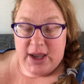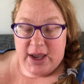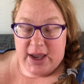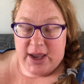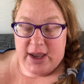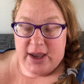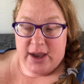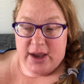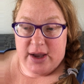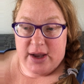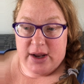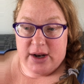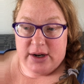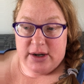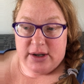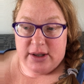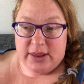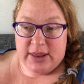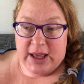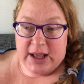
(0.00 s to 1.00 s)

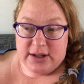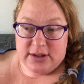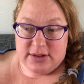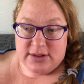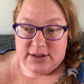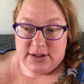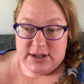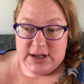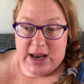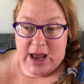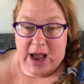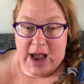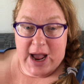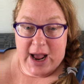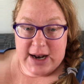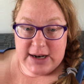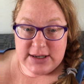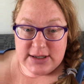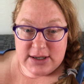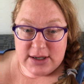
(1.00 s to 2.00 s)
and that's
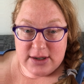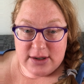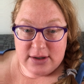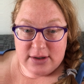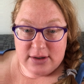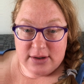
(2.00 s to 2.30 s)
not